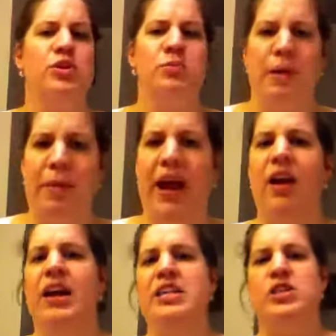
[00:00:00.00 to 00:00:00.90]
to my
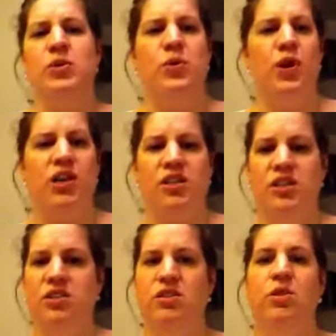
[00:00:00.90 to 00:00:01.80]
parents or
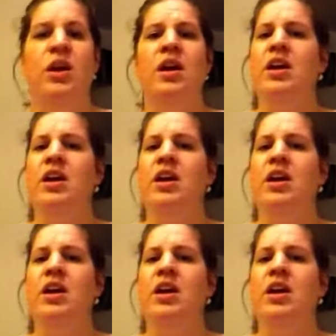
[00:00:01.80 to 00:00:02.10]
to